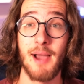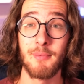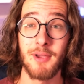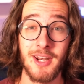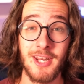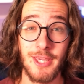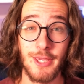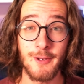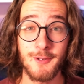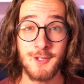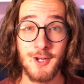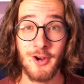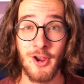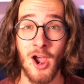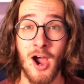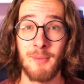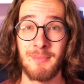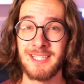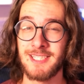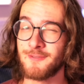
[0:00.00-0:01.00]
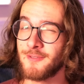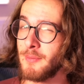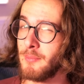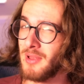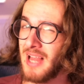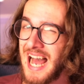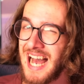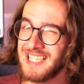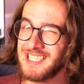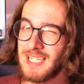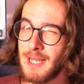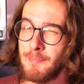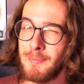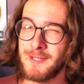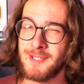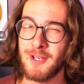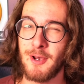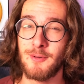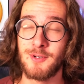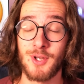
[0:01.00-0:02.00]
I'm gonna use your comments from last
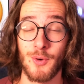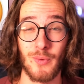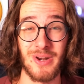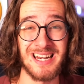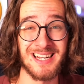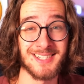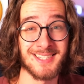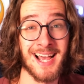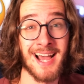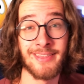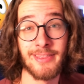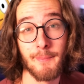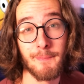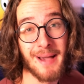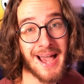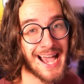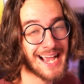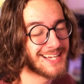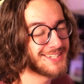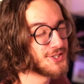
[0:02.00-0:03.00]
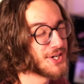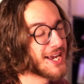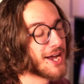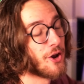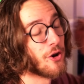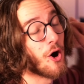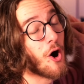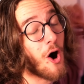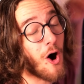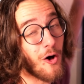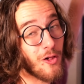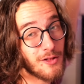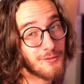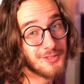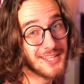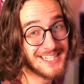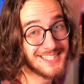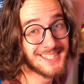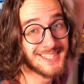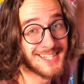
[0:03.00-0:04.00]
episode to redesign the packaging on all
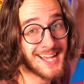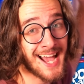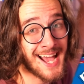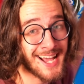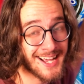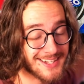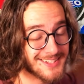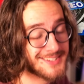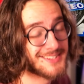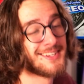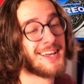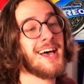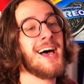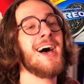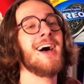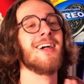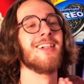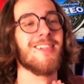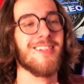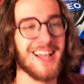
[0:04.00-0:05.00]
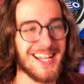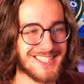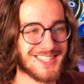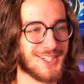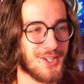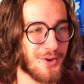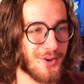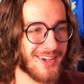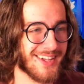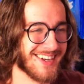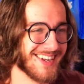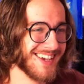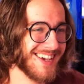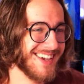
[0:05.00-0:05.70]
of these snacks. Let's do it.